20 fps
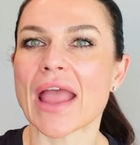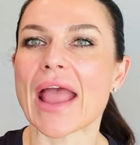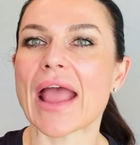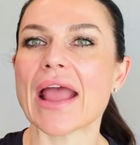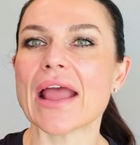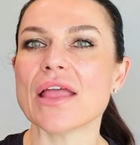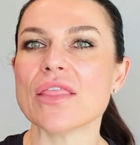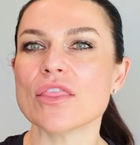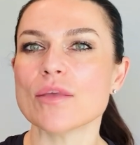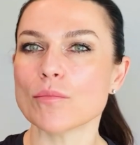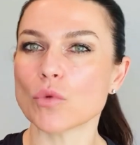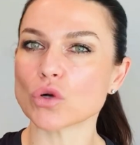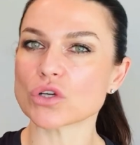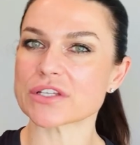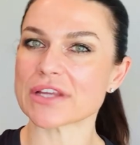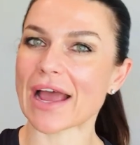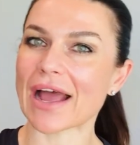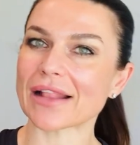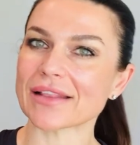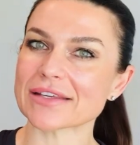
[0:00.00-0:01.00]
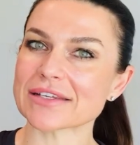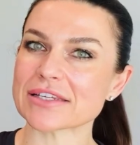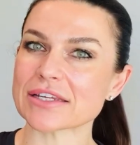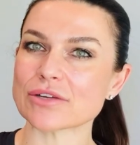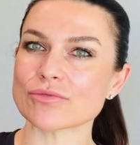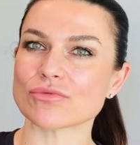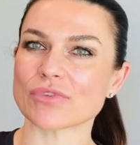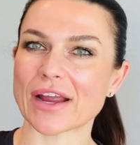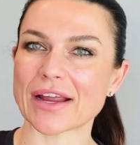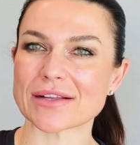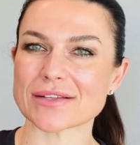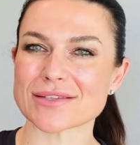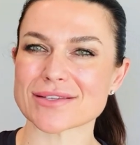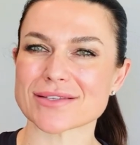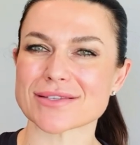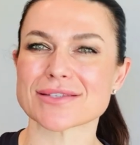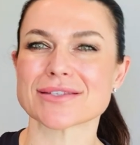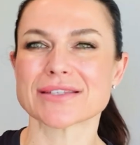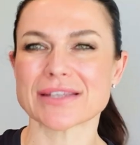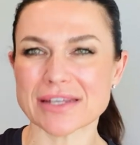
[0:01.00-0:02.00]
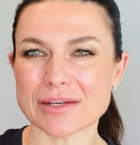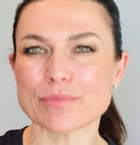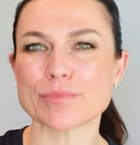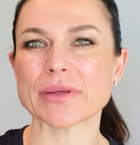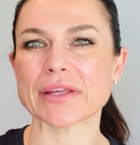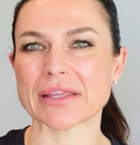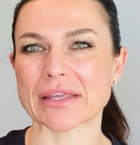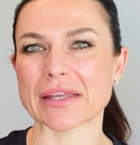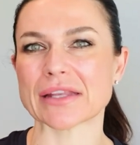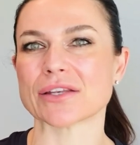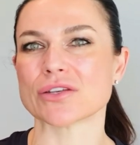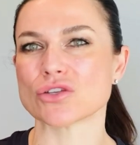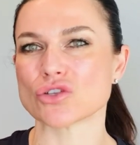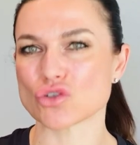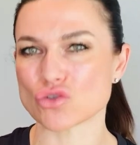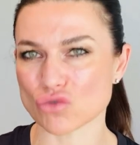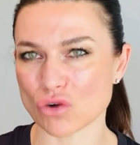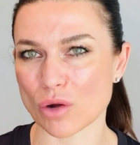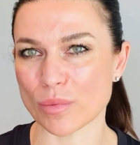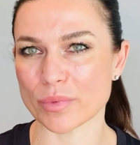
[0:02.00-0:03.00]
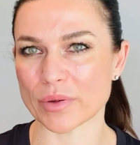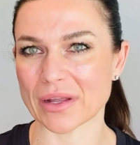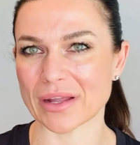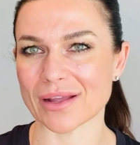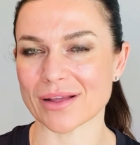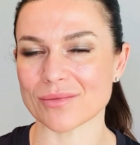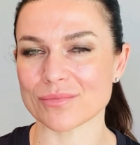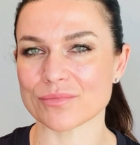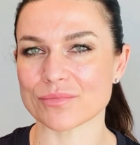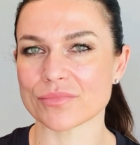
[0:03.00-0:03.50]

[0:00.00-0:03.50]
and the mortality rates did begin dropping.